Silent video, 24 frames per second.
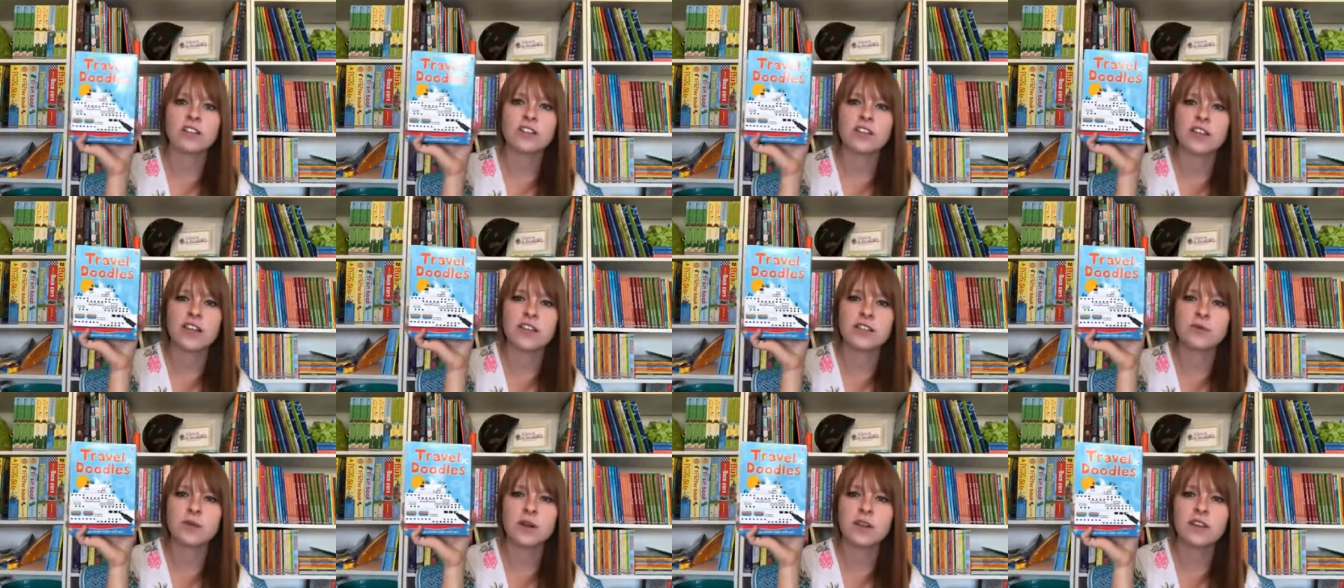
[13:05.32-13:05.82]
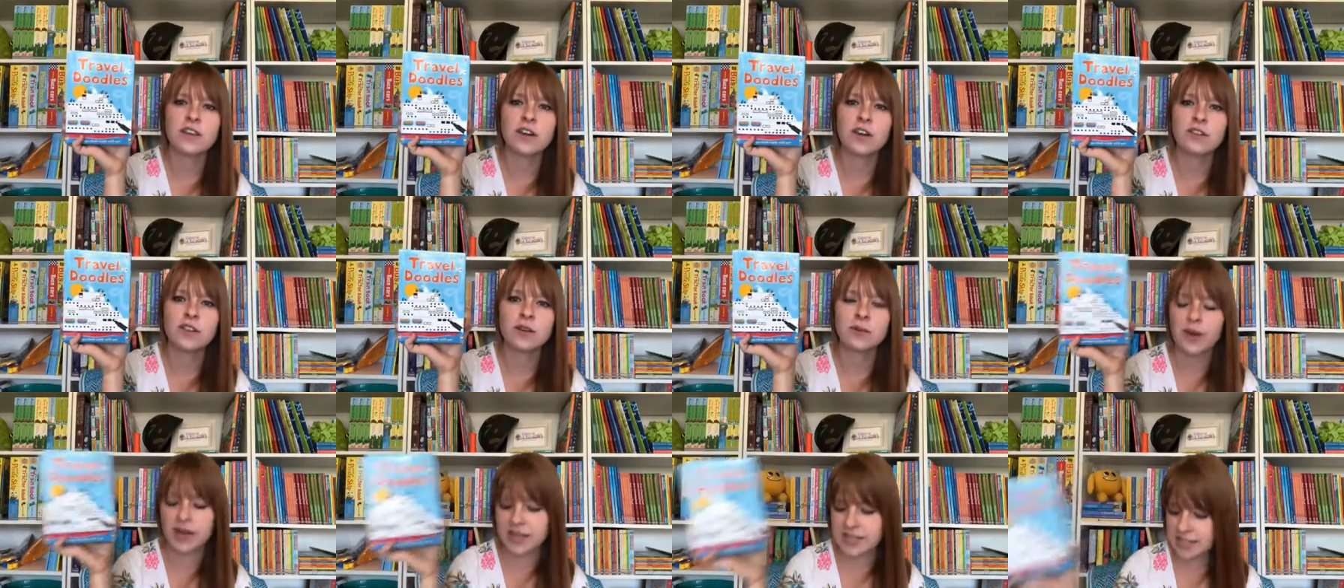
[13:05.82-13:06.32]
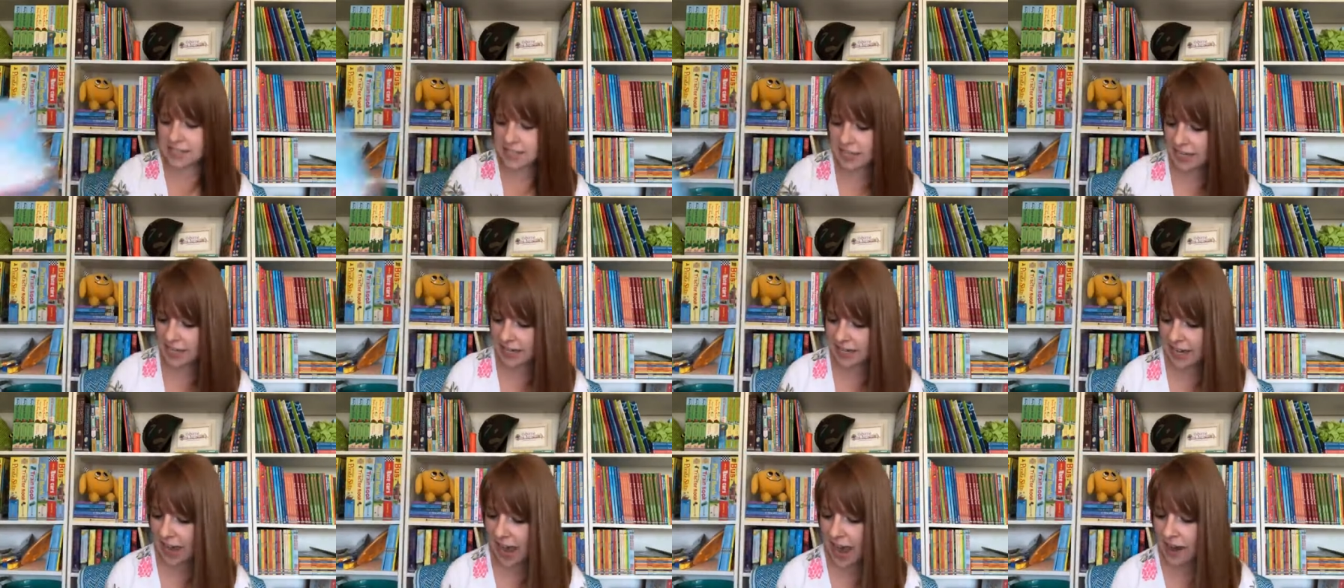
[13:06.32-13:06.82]
So that's one of the only ways to
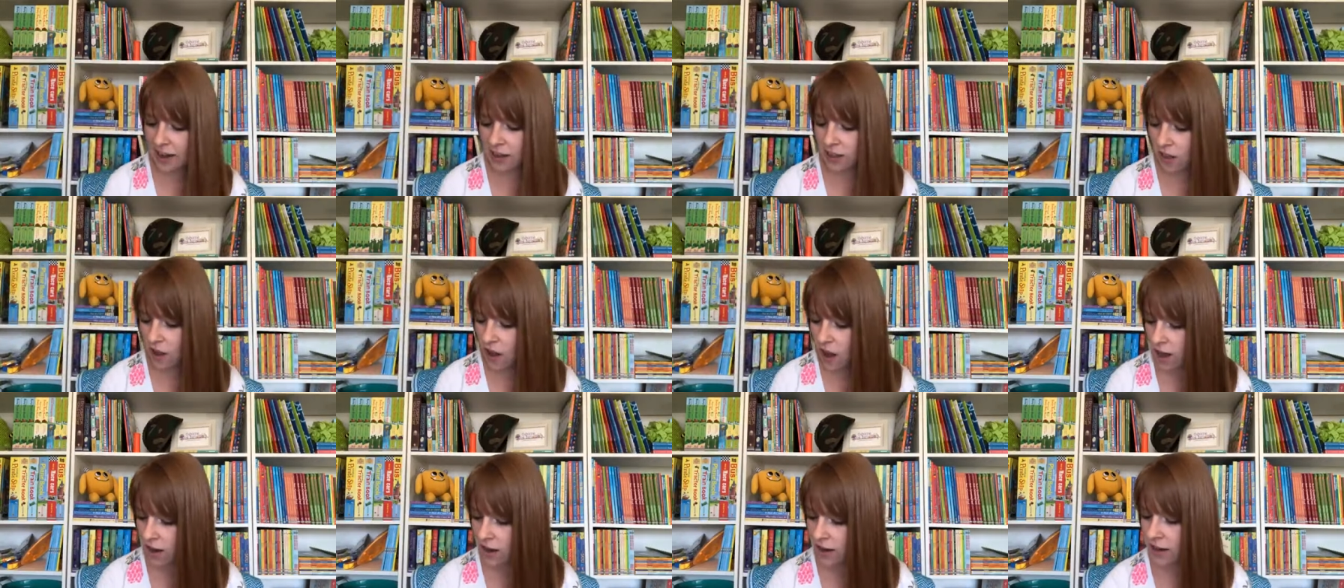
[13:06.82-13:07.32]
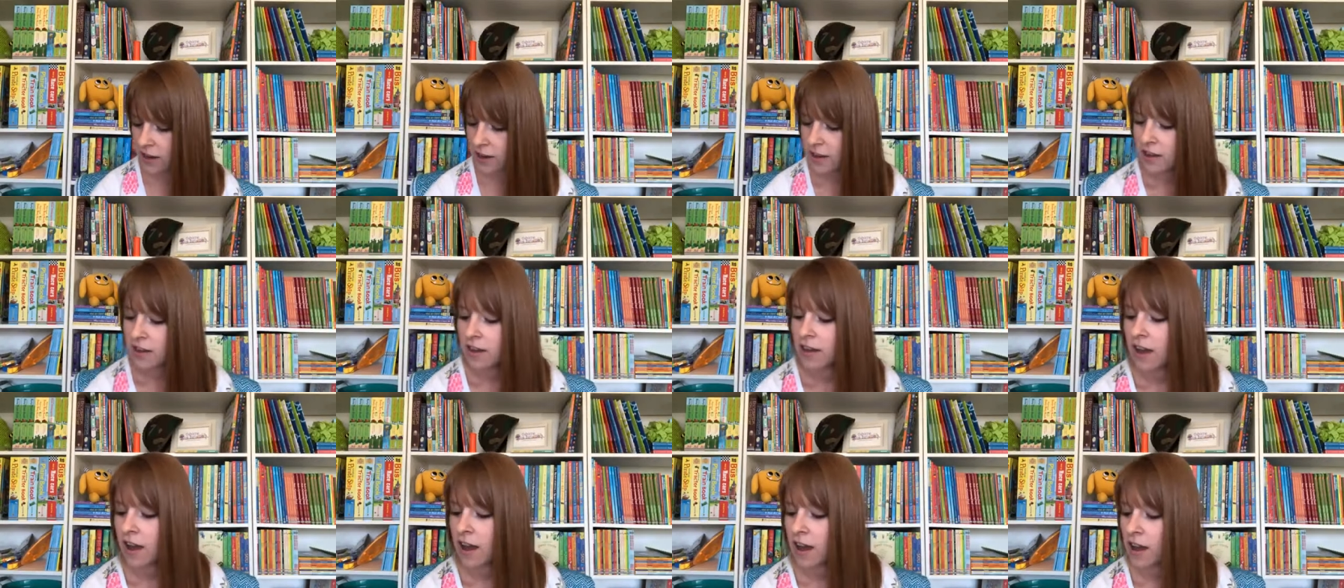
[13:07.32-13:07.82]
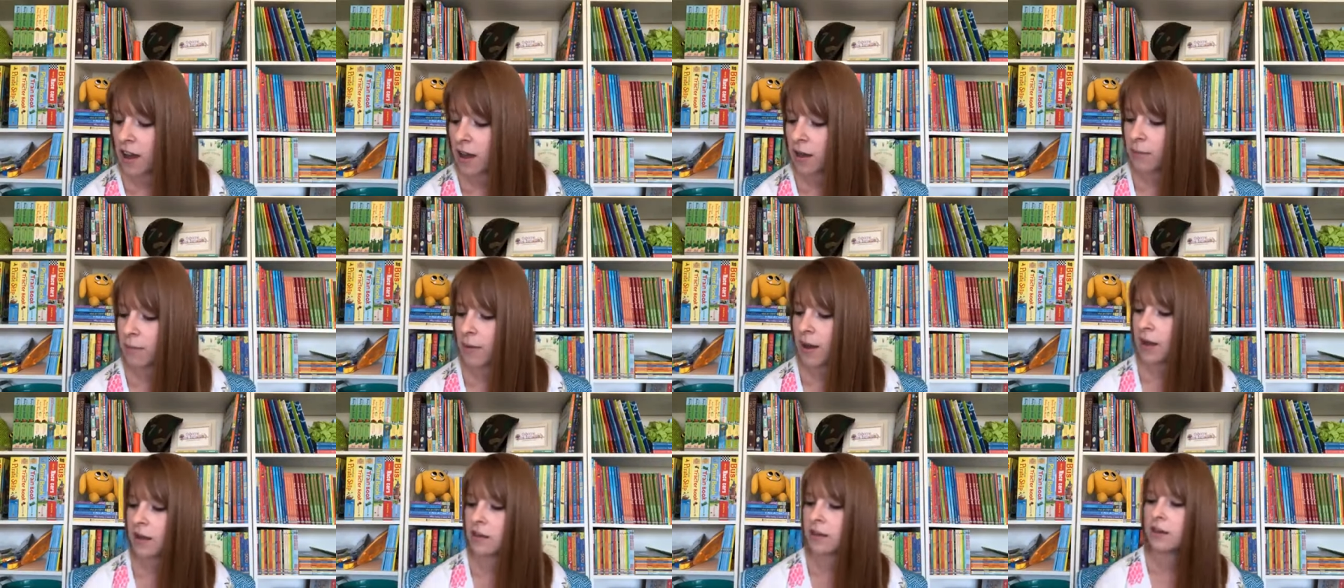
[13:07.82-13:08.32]
get a catalog,
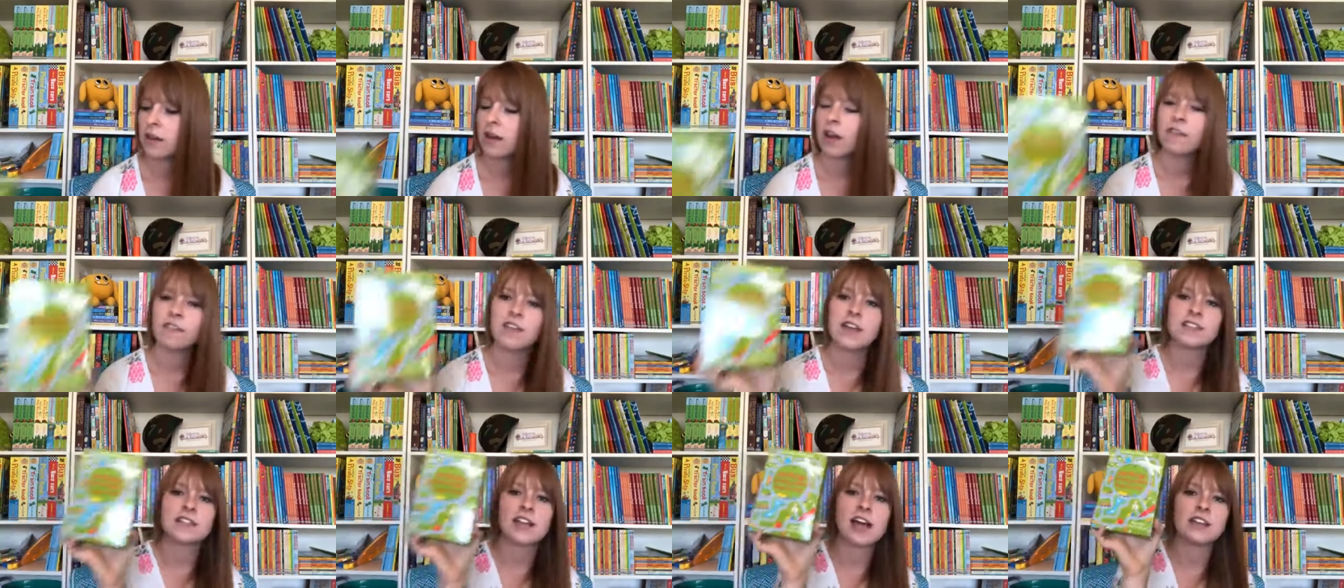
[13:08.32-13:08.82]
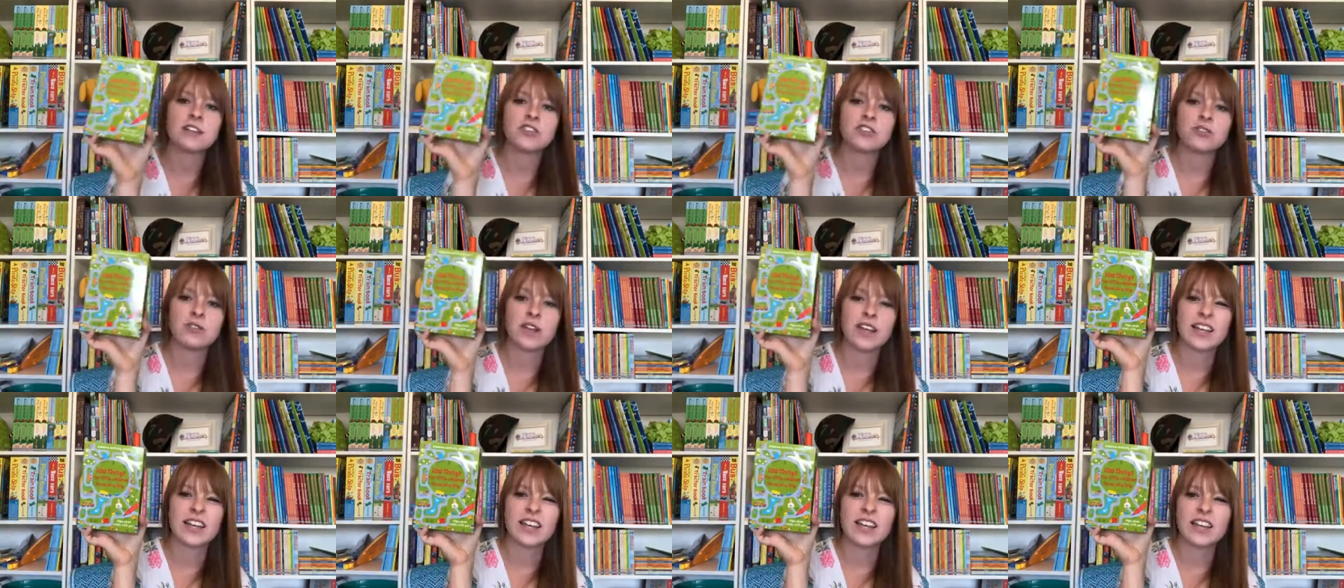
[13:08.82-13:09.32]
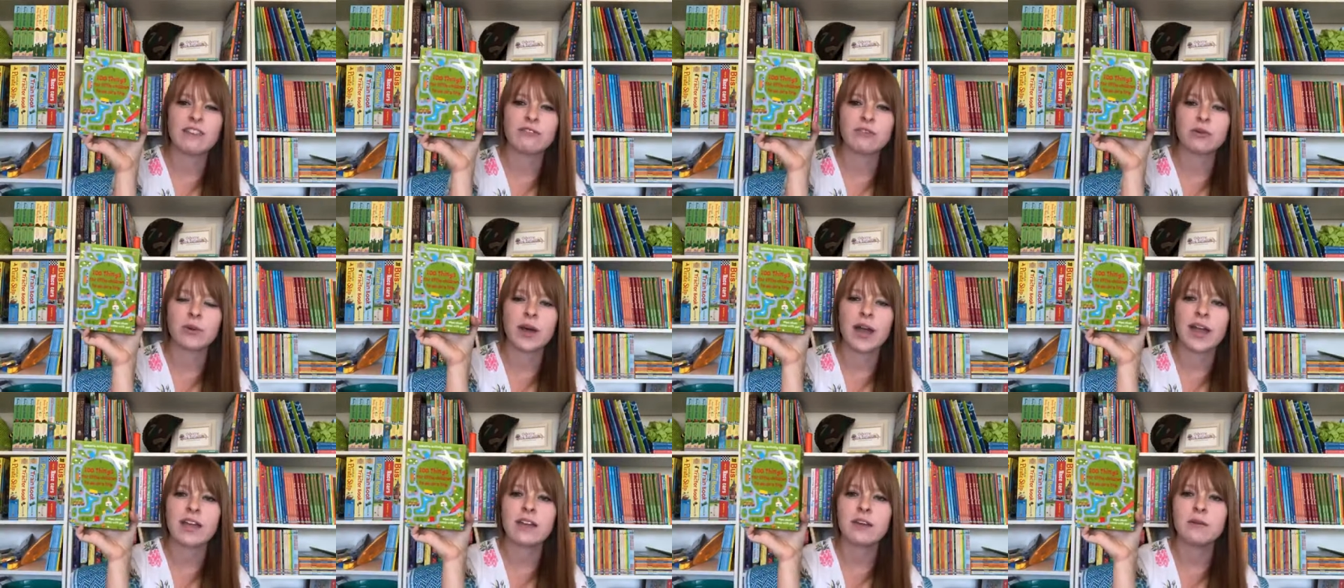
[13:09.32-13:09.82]
um, unless I do like a
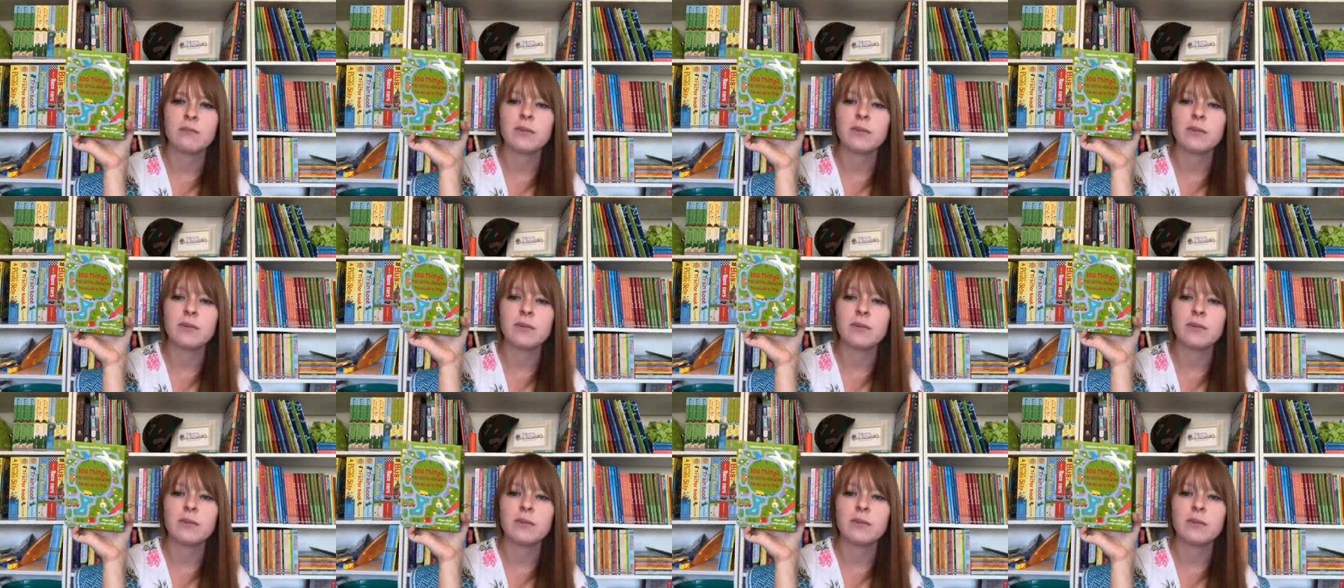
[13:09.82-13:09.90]
giveaway.